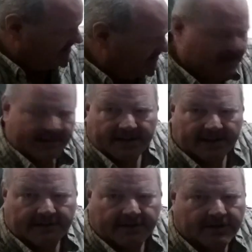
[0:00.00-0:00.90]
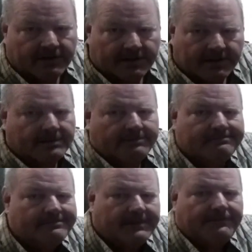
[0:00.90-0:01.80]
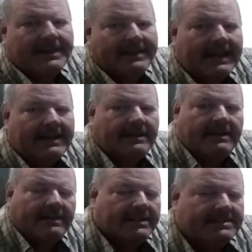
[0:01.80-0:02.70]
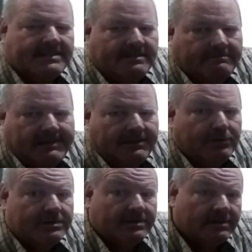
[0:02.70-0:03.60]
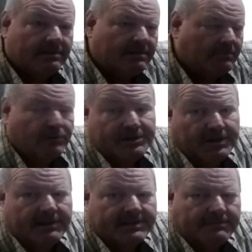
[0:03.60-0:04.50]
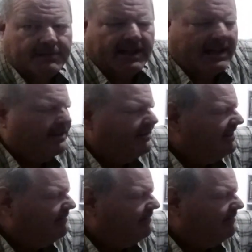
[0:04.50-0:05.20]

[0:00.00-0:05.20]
some kind of connector here to feed that into this and use the more generic supply.